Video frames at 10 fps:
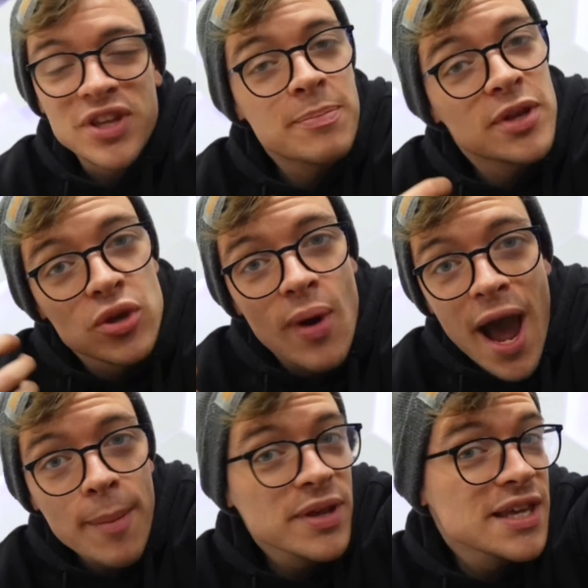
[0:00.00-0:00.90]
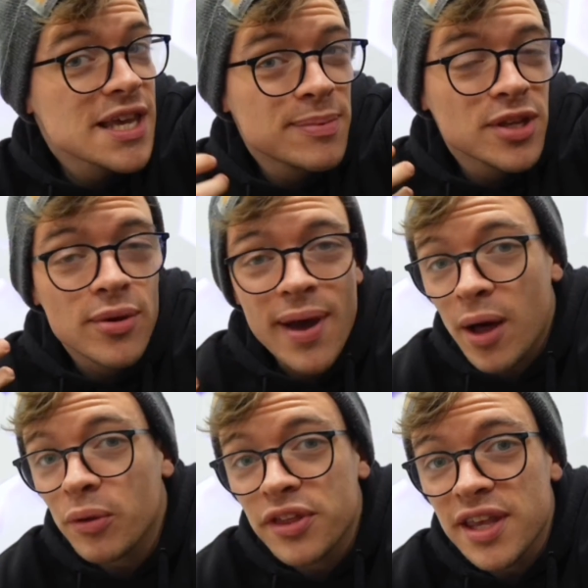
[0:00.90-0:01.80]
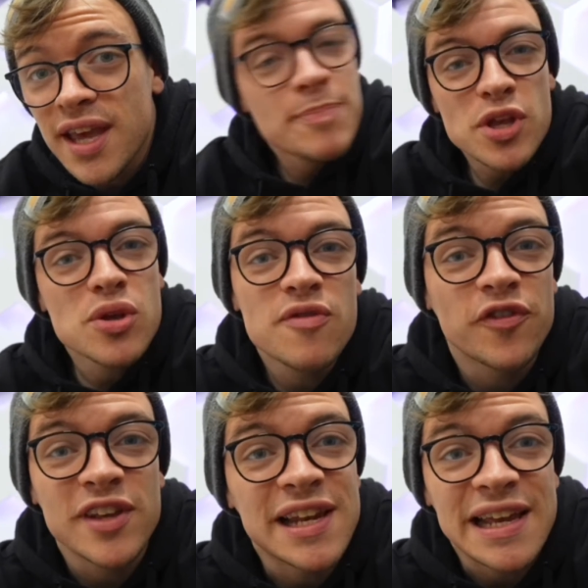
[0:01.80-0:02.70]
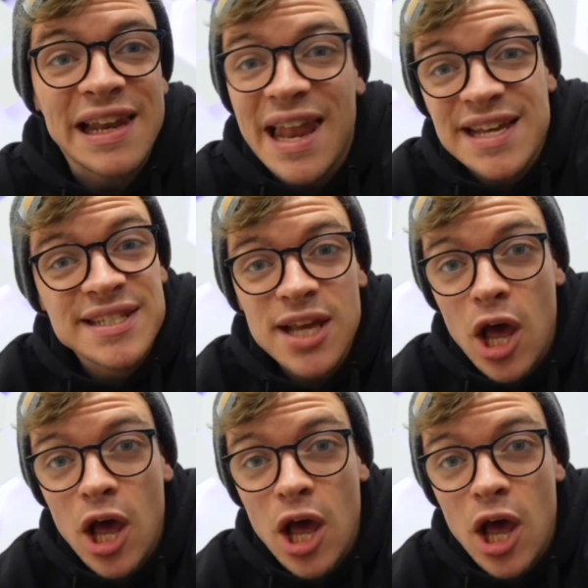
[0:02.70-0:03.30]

keeping you happy, keeping you healthy, keeping you feeling less